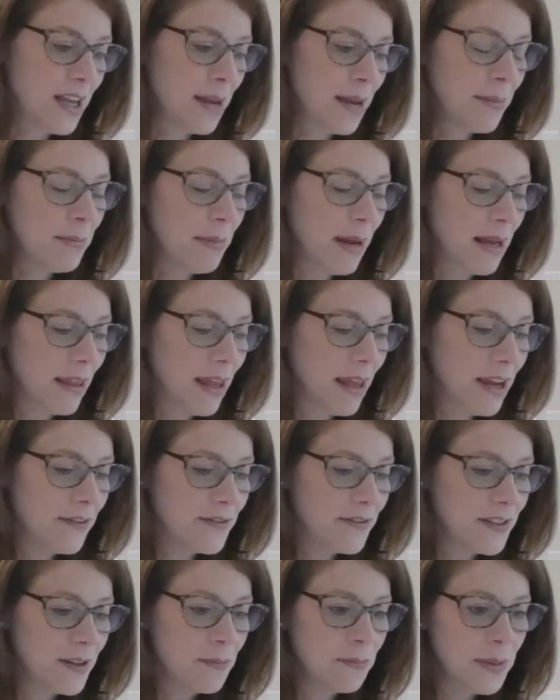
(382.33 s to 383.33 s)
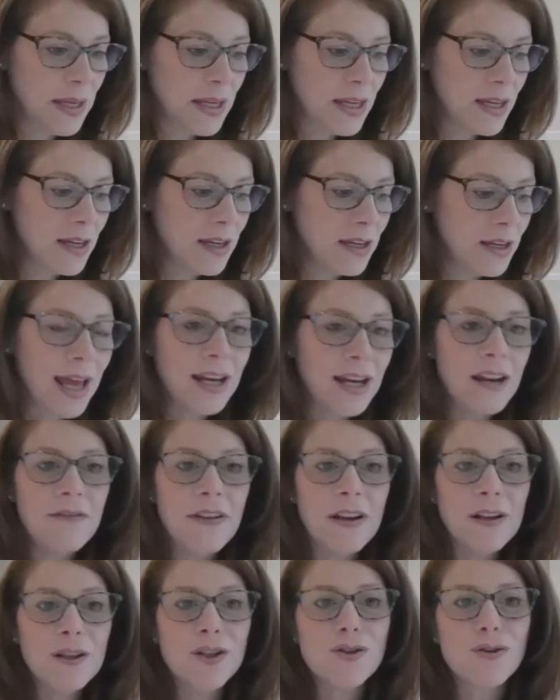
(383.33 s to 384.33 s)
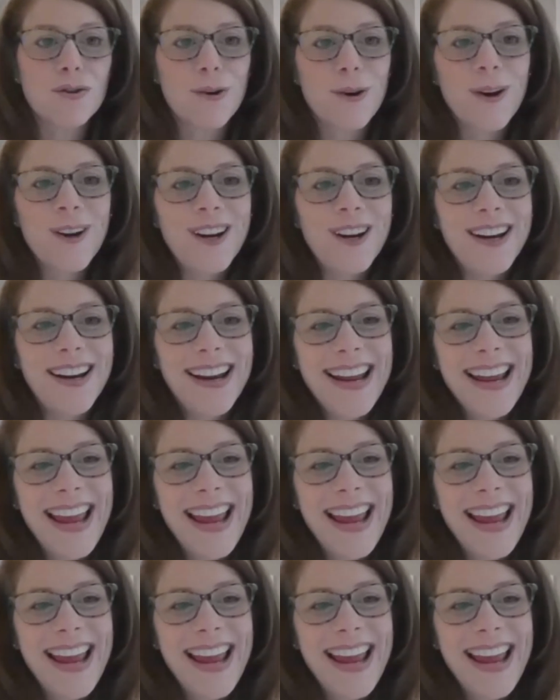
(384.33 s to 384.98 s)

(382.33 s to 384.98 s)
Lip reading: time in my life to be an adventurer,